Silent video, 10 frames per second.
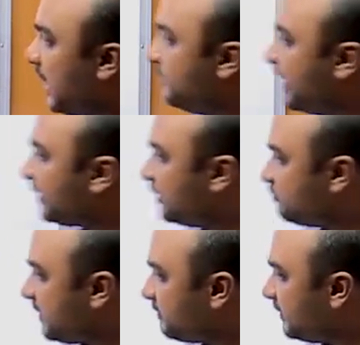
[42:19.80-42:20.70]
the American
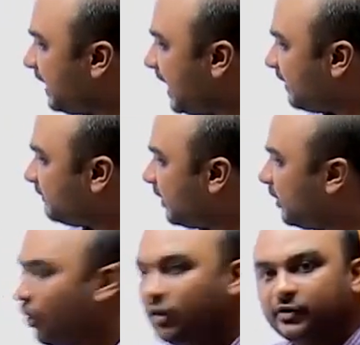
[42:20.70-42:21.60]
people have a
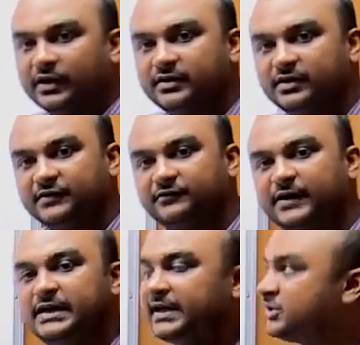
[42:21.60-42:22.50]
altogether different